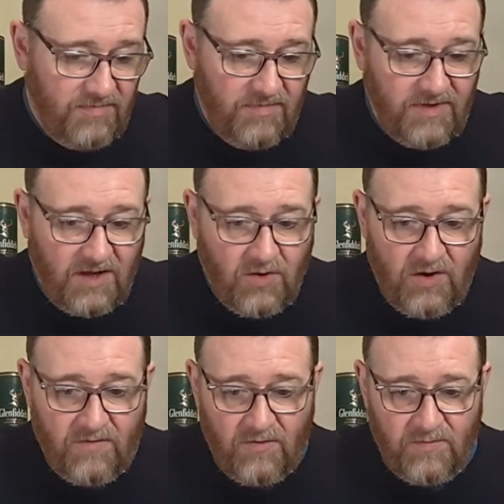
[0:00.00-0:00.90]
they're
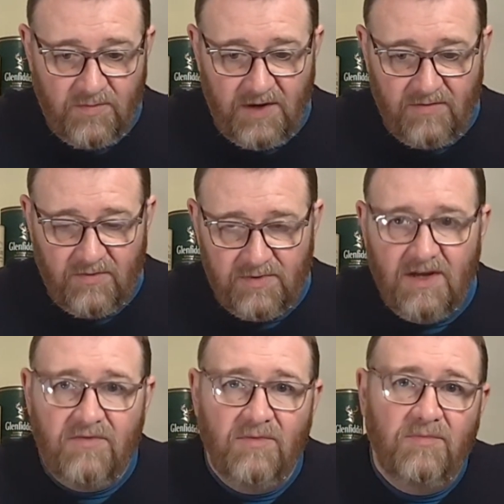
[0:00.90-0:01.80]
going to be from
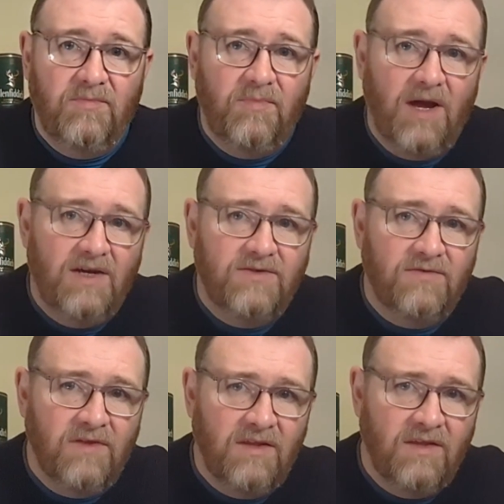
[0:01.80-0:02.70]
different parts
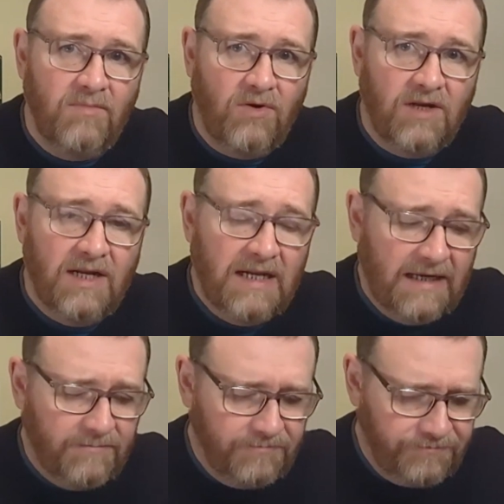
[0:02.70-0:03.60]
of the bottling
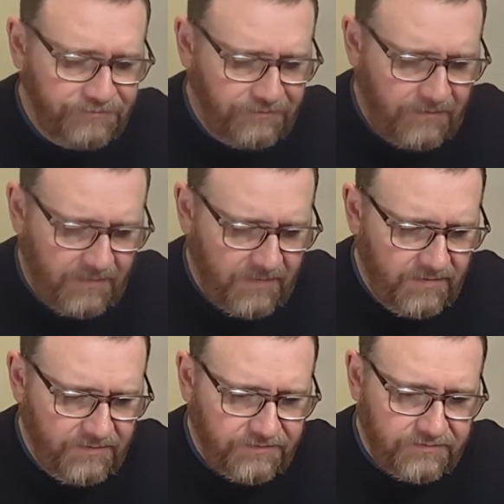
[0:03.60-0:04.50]
line.
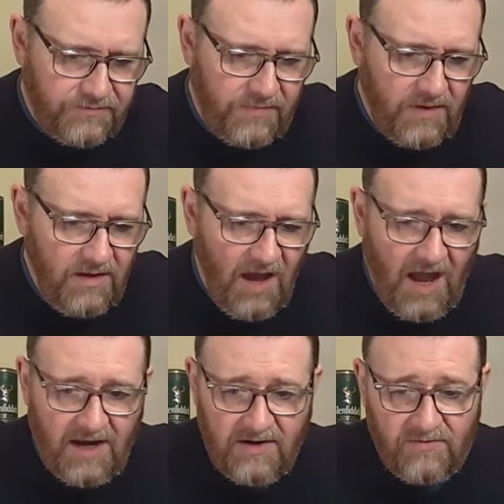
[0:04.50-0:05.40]

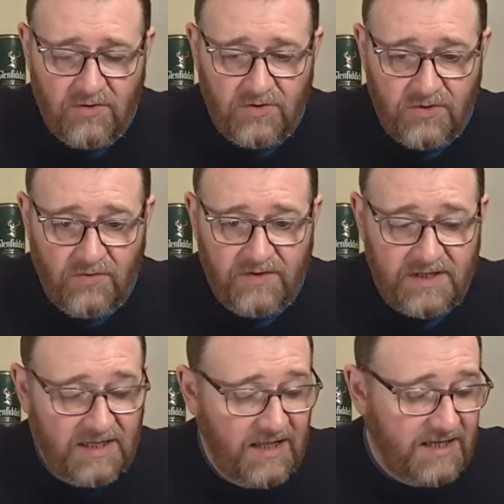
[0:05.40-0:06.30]
And of course,
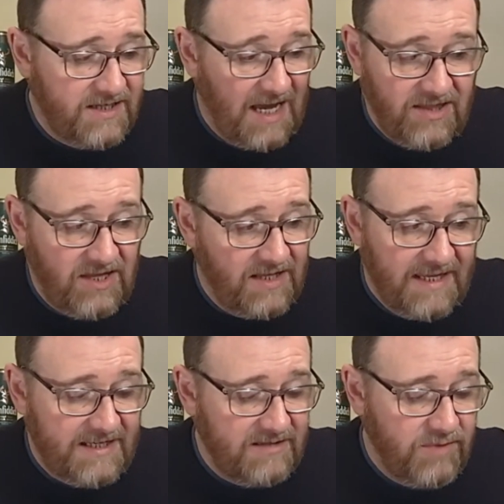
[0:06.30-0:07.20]
obviously this, I think
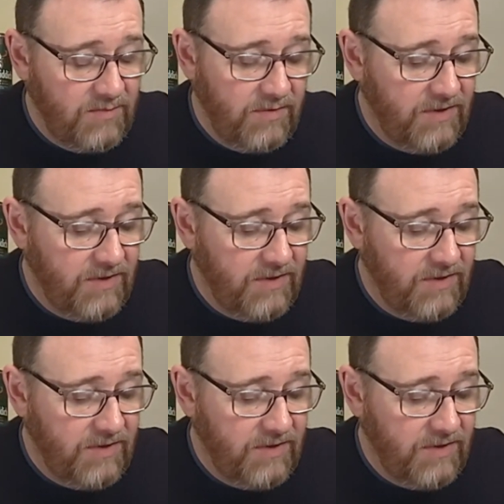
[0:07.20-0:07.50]
this has maybe